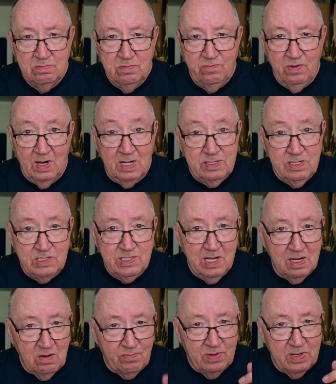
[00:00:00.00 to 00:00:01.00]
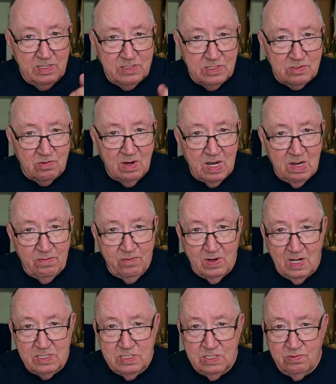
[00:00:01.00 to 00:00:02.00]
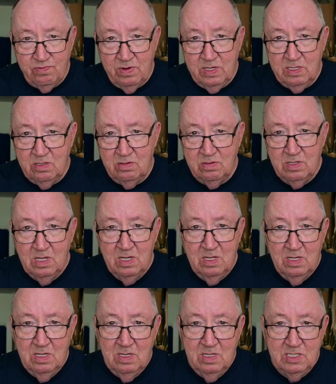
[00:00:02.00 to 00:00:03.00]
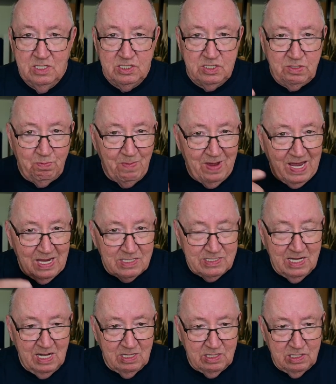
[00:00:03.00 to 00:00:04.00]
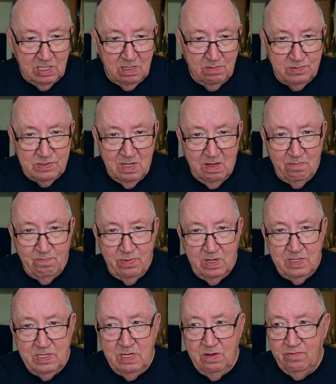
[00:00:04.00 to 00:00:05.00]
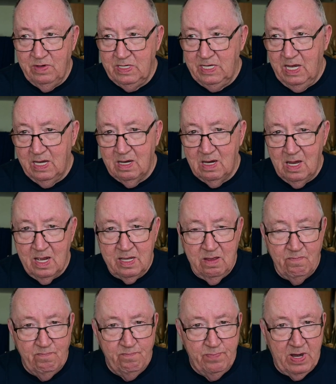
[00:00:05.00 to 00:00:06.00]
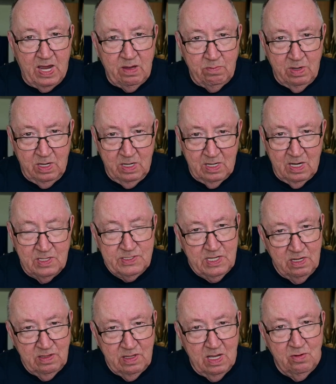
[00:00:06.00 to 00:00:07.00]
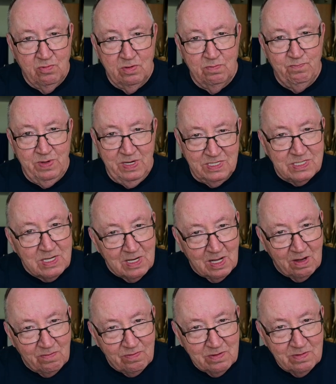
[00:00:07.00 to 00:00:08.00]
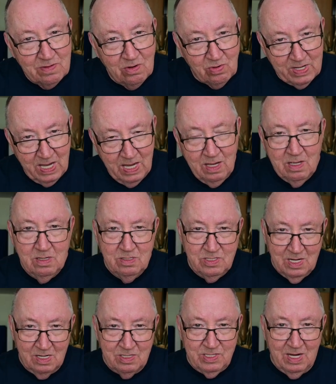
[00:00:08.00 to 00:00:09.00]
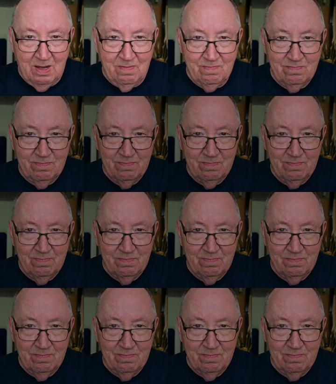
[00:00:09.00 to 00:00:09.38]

If you like this channel, please subscribe. If you like this video, smash that thumbs up button. If you didn't like it, bite me, and I say that with peace and love, okay? Ciao, ciao.